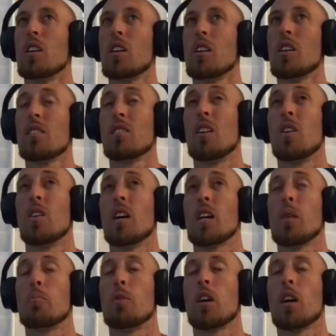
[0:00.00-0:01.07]
because I know that
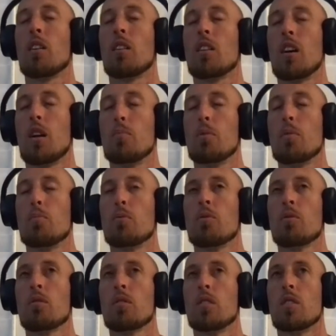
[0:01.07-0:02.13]
can bring out a lot of
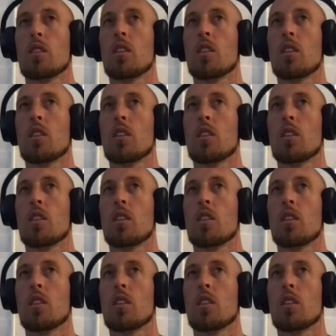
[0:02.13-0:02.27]
people.